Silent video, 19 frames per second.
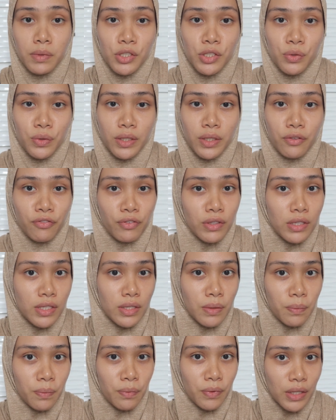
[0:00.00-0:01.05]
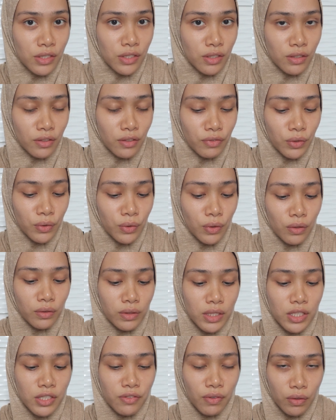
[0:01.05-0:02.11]
be doing first impression review on
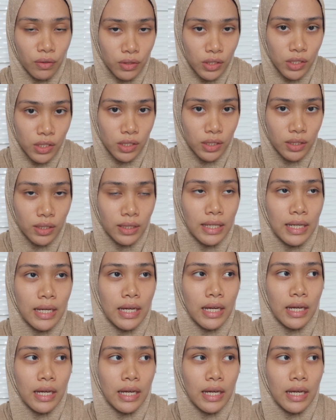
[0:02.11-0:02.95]
this foundation.